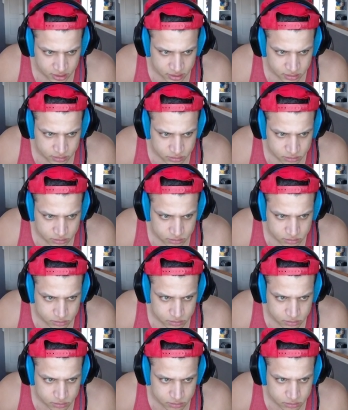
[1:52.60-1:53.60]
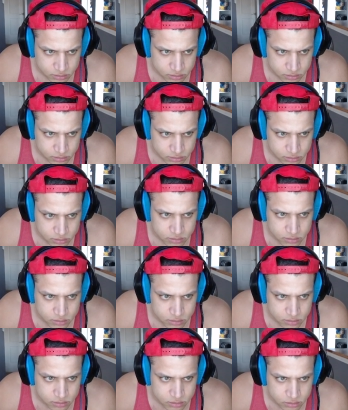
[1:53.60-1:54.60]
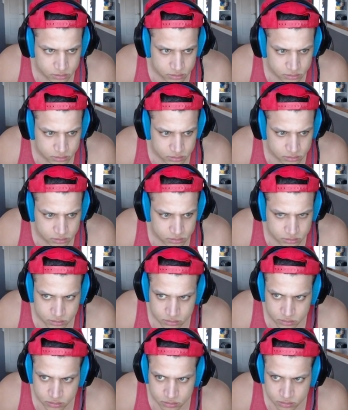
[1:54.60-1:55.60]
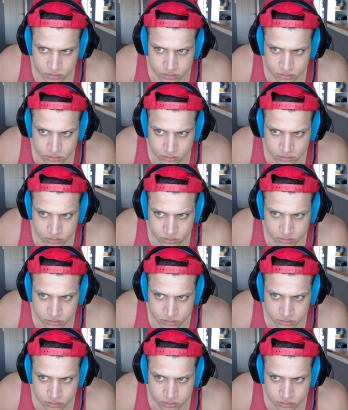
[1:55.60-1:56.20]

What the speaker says: No one is speaking in this clip.